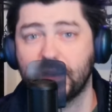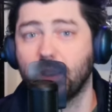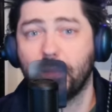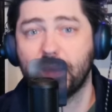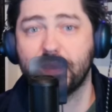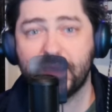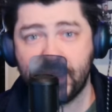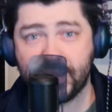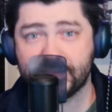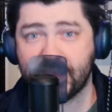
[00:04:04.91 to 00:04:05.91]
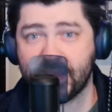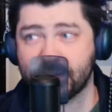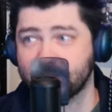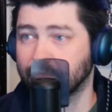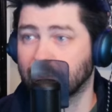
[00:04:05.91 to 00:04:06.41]
Maybe he has that.
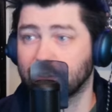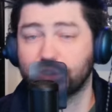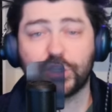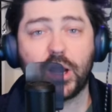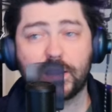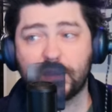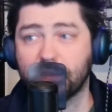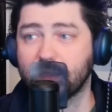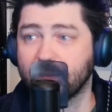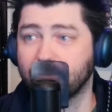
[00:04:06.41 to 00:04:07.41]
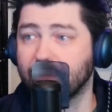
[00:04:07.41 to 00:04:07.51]
Shockingly,